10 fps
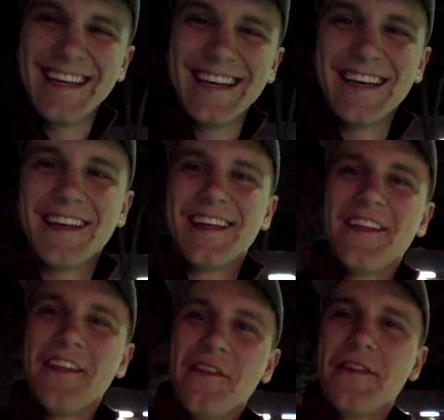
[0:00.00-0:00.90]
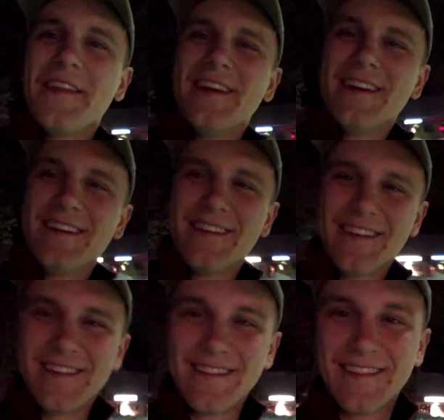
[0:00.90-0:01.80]
It was probably pretty
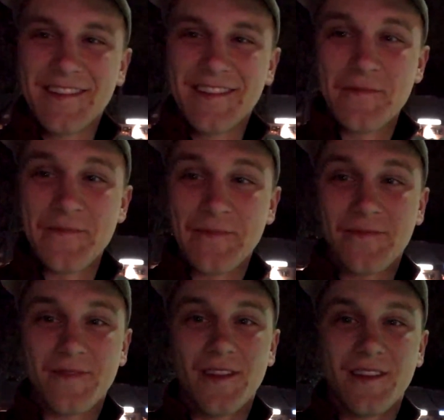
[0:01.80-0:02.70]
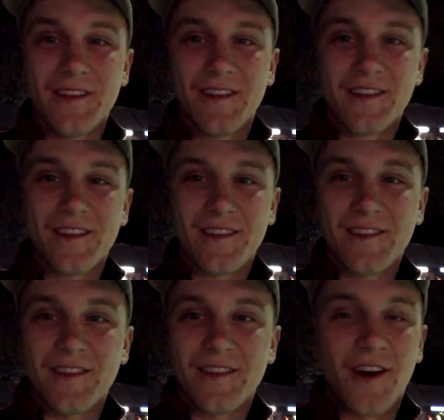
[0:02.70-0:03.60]
insane though, because
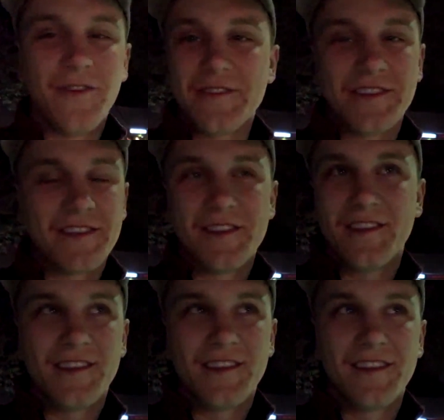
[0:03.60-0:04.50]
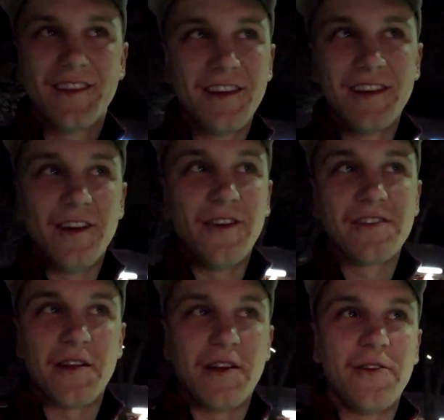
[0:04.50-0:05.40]
just the experience. It
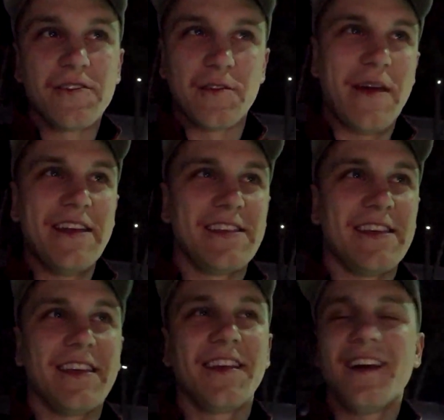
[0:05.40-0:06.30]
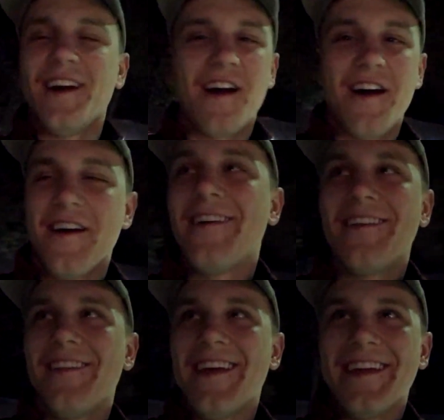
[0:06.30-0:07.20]
was amazing.
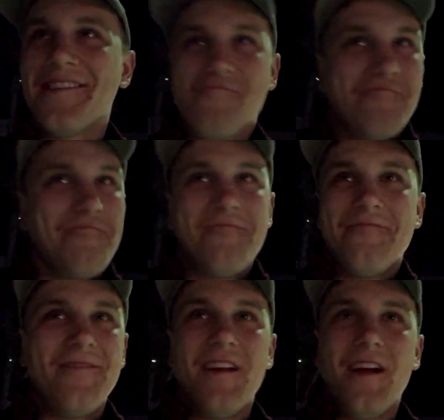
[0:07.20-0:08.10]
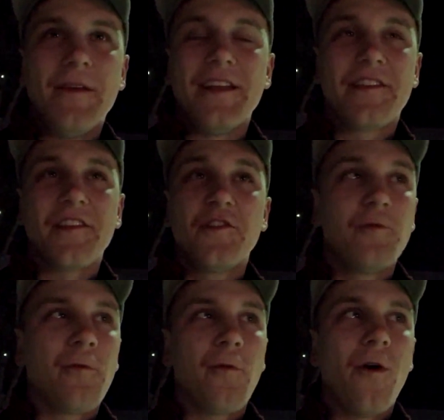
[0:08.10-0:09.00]
Like, I mean, it's the
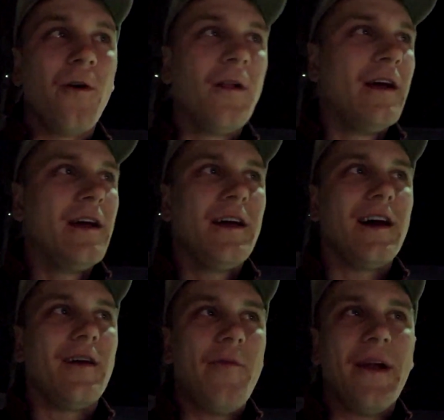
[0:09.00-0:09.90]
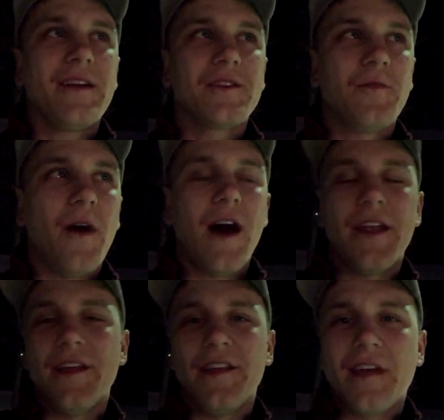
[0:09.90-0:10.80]
Super Bowl. My parents bought
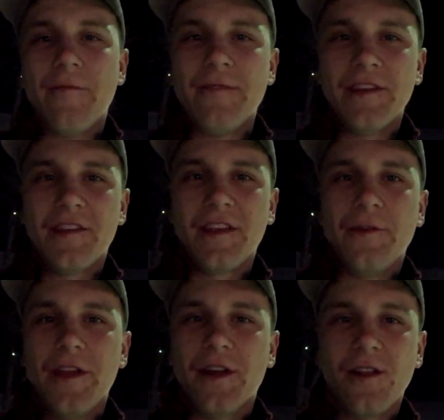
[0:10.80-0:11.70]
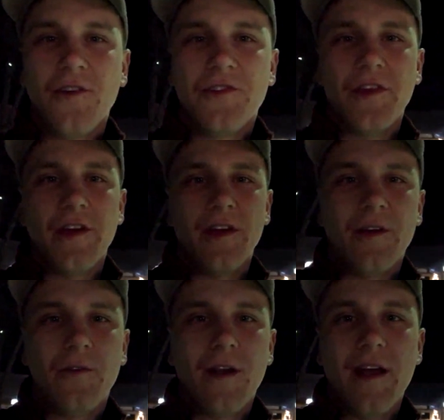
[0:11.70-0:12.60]
it. It's obviously really close to
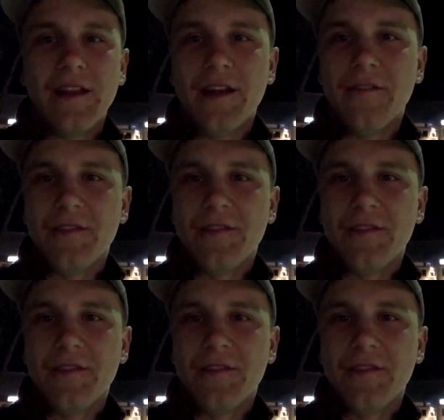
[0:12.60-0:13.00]
where I live.